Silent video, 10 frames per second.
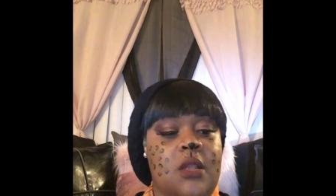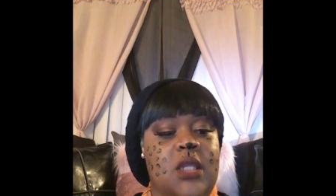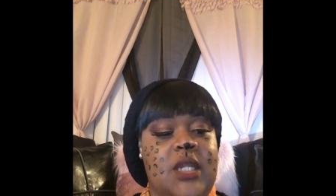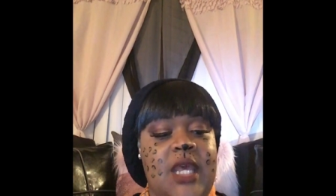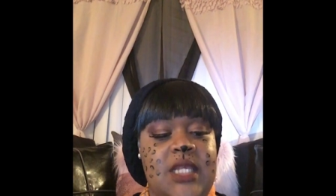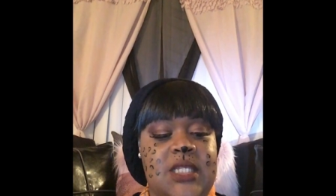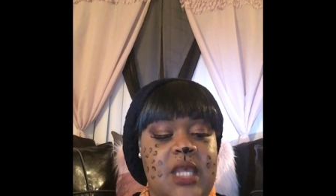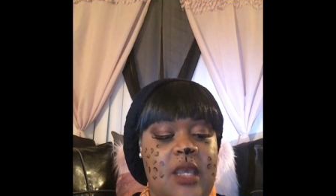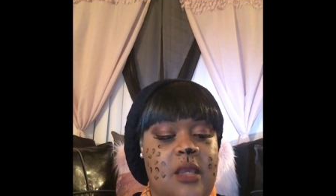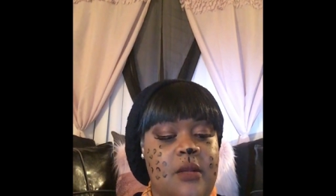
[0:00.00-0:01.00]
The next
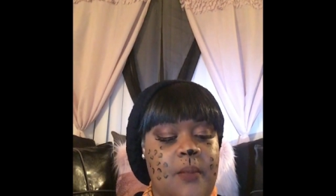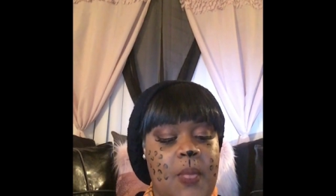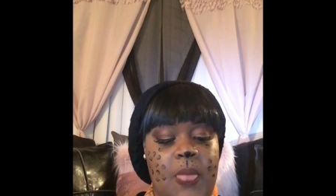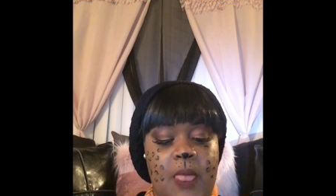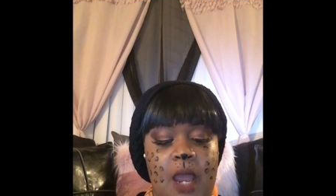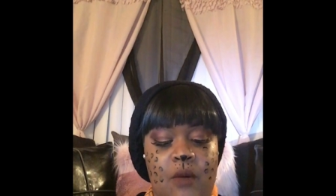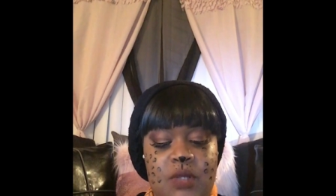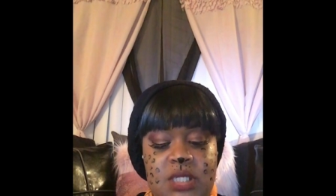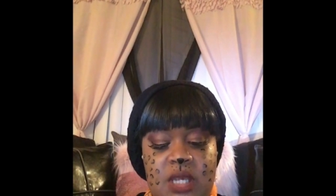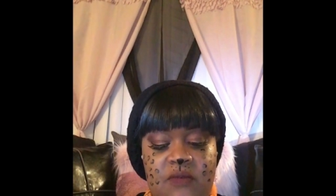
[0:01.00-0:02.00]
thing I
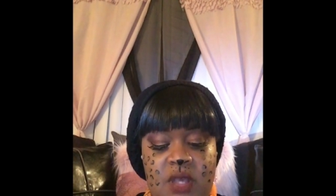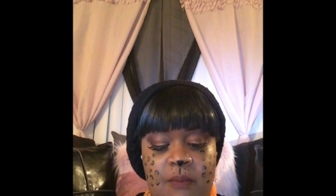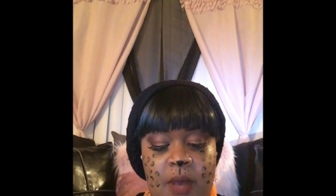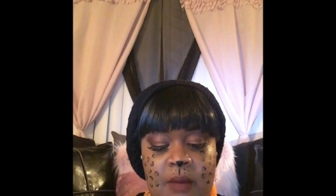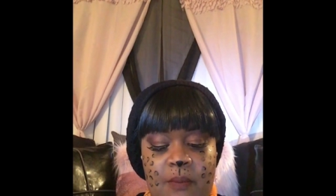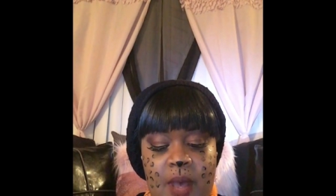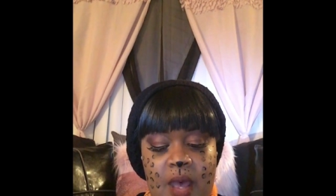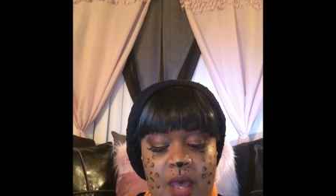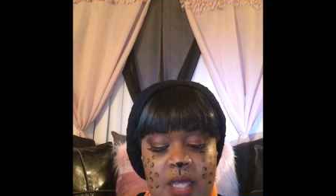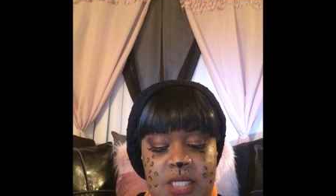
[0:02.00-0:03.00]
received in my
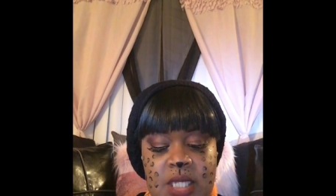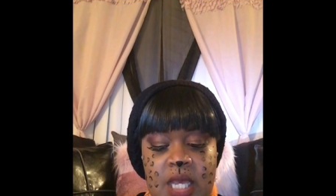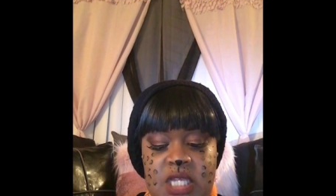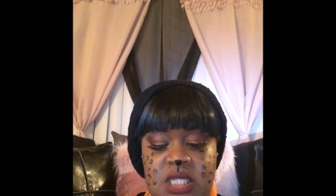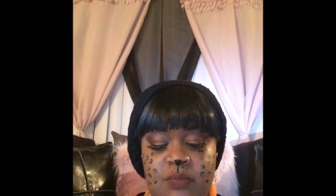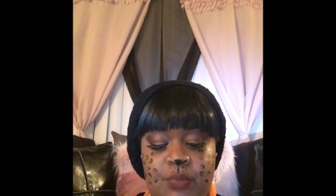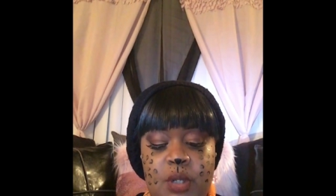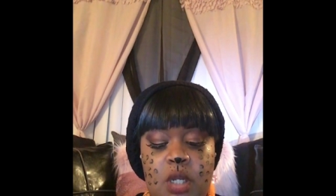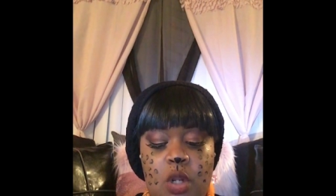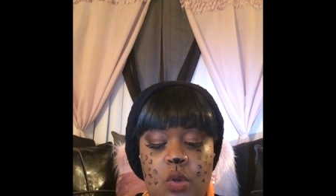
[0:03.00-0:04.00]
box is
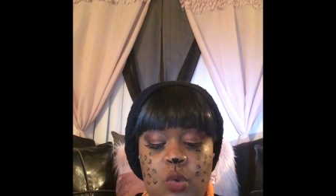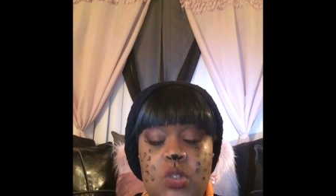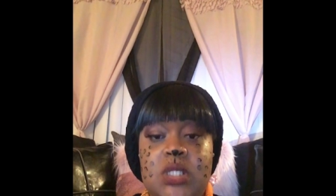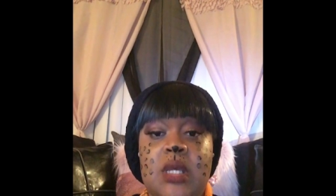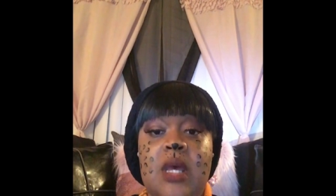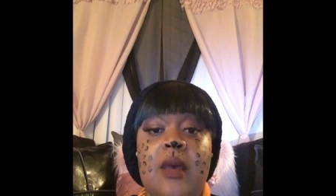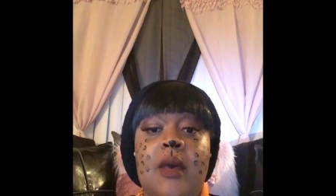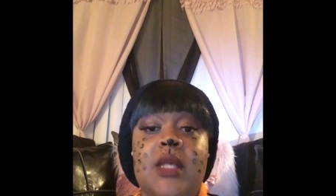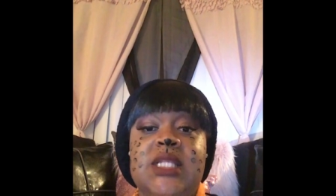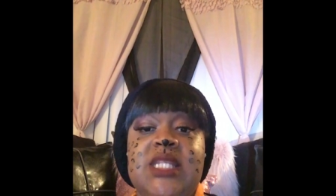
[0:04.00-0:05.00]
Bigelow's
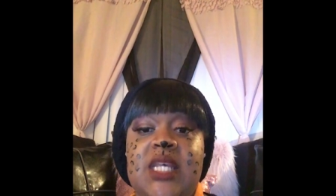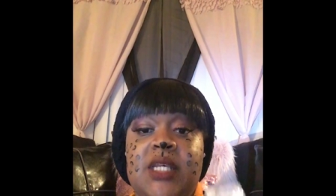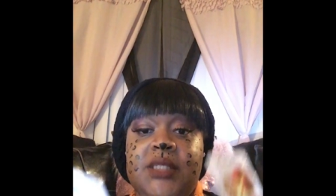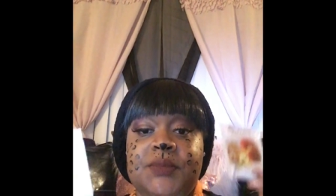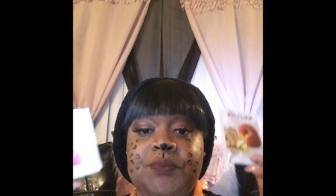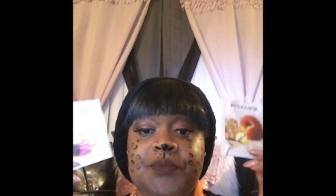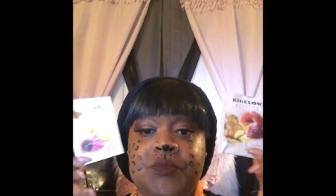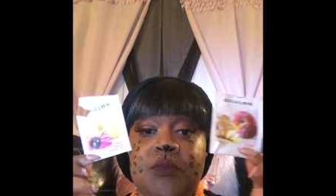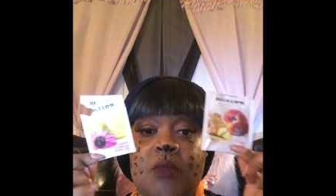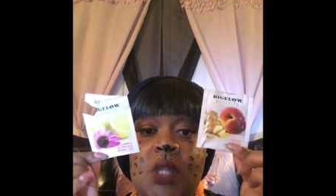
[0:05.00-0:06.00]
tea.
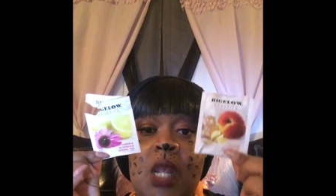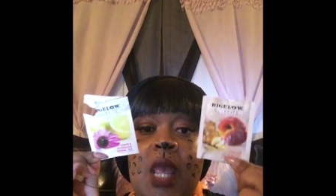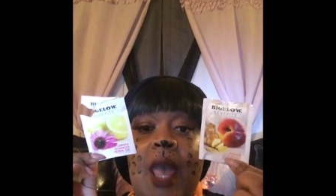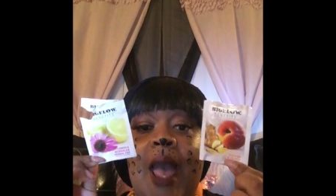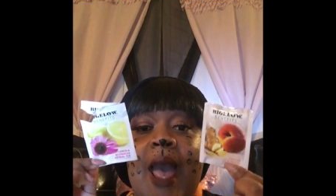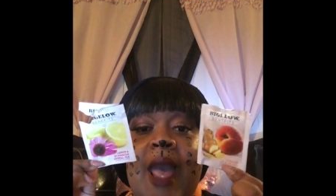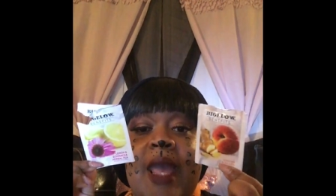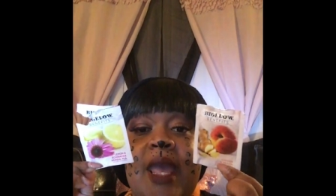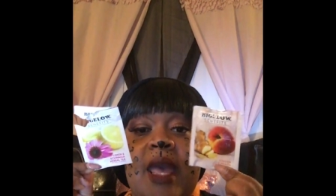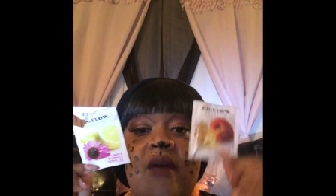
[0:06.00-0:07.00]
I
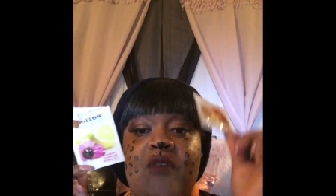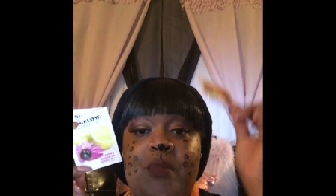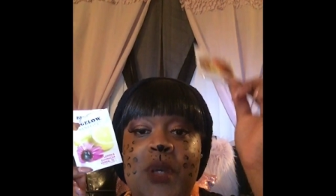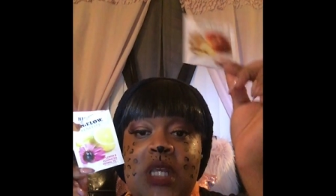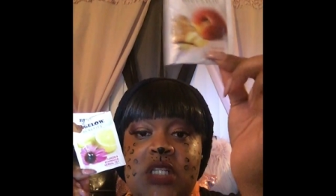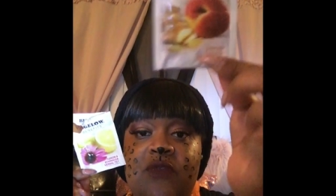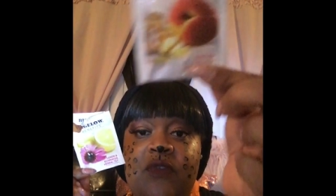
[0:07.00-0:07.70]
have a peach